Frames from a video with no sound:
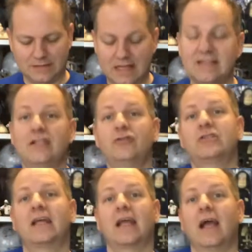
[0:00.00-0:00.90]
It's
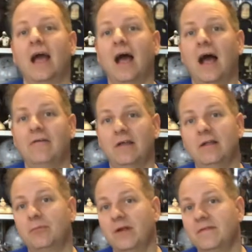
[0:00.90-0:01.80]
interesting.
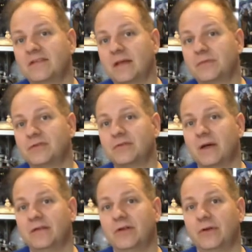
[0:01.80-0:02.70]
In previous episodes, you
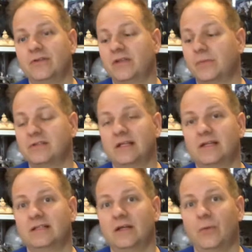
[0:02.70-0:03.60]
might have noticed there was
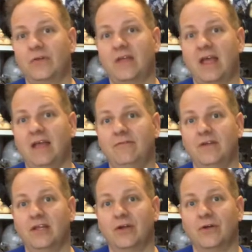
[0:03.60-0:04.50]
a
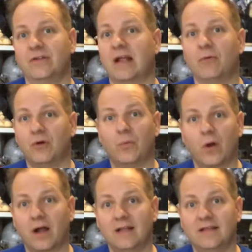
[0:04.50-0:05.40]
figure that wouldn't
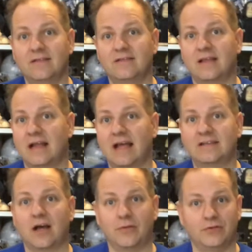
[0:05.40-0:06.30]
work on this. It said I had
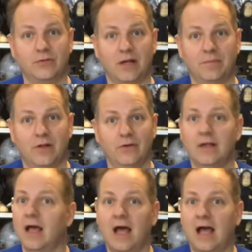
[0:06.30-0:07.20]
to do an upload.
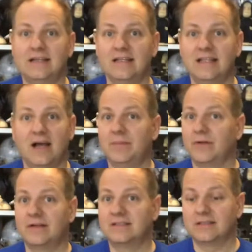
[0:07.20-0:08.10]
I did the
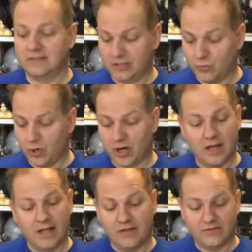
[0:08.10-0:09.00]
upload, and it still didn't work.
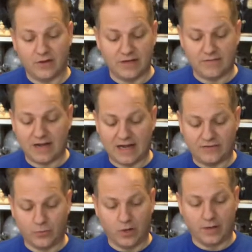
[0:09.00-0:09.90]
So I never got it
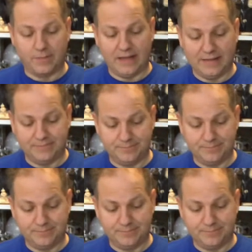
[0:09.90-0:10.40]
to work. But